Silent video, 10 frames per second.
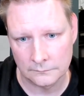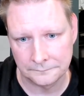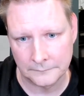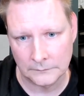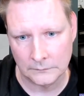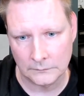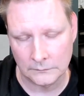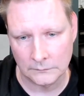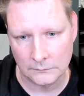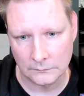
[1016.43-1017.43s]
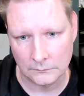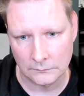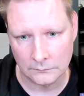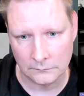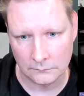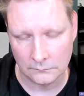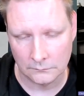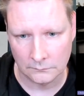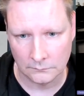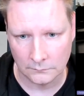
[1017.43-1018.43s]

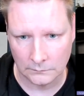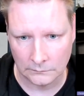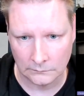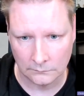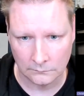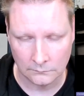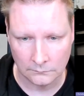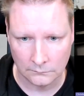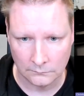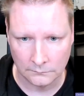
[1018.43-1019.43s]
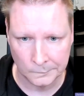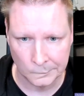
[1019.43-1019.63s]
(silent)